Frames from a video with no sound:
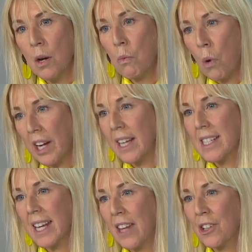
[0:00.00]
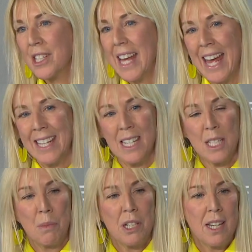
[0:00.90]
working together to end
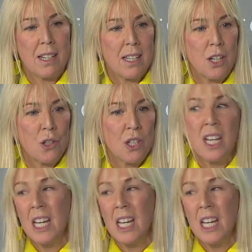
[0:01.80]
disability exclusion.